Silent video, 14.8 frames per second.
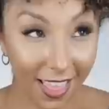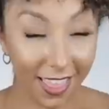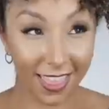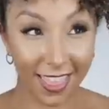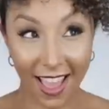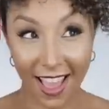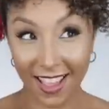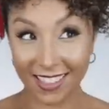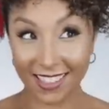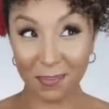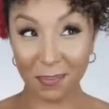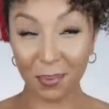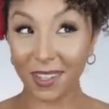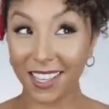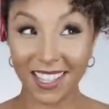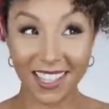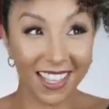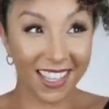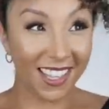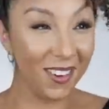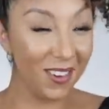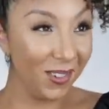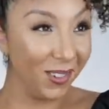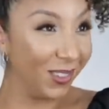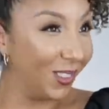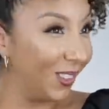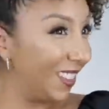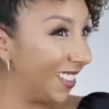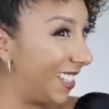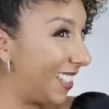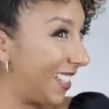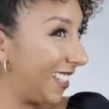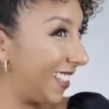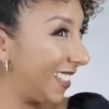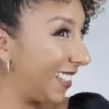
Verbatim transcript: That's pretty cute.